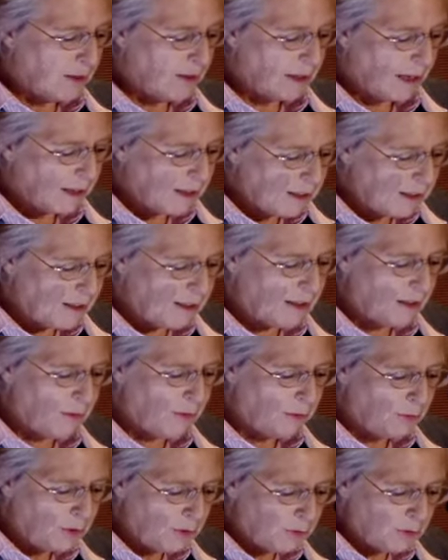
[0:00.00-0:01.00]
nineteen
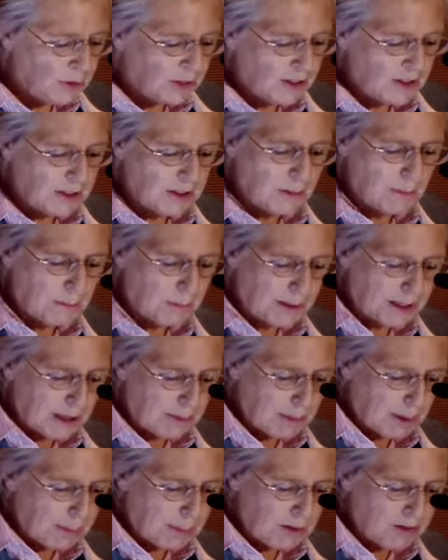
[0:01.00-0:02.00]
fifteen
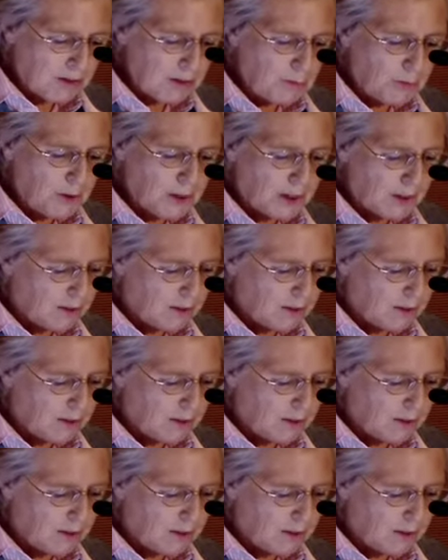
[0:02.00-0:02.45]
Panama Pacific